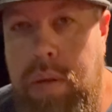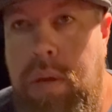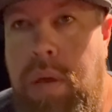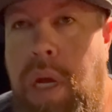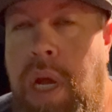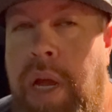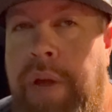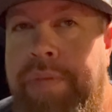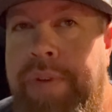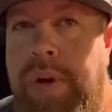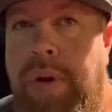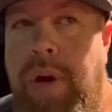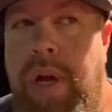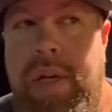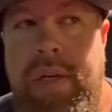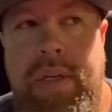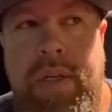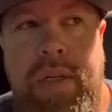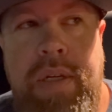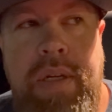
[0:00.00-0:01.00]
I have no
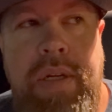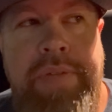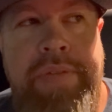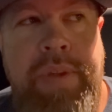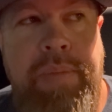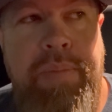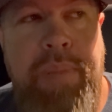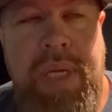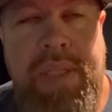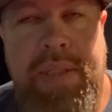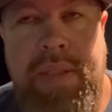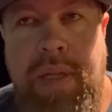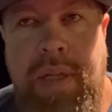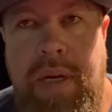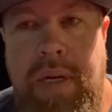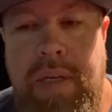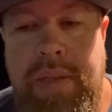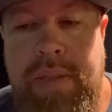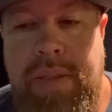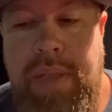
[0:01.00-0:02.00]
idea if the Mets
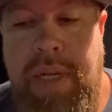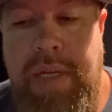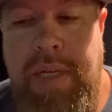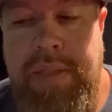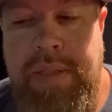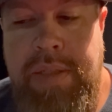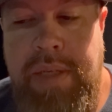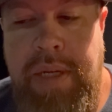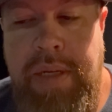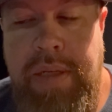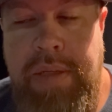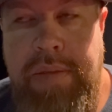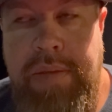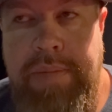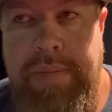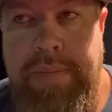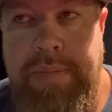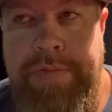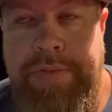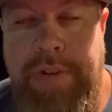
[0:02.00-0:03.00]
lost last night.
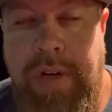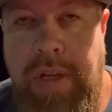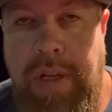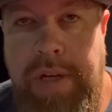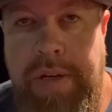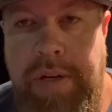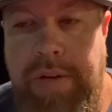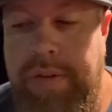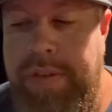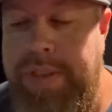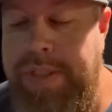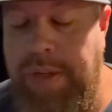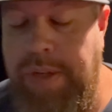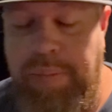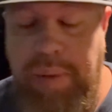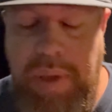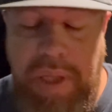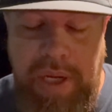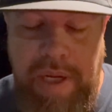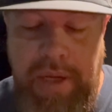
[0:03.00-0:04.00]
For all I know, they're still
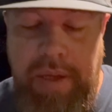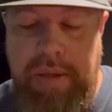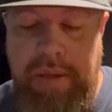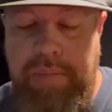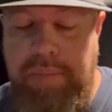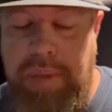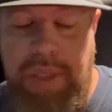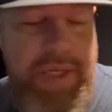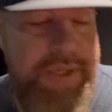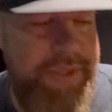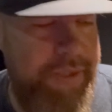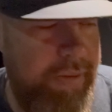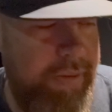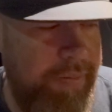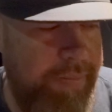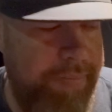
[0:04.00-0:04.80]
playing. Bless you.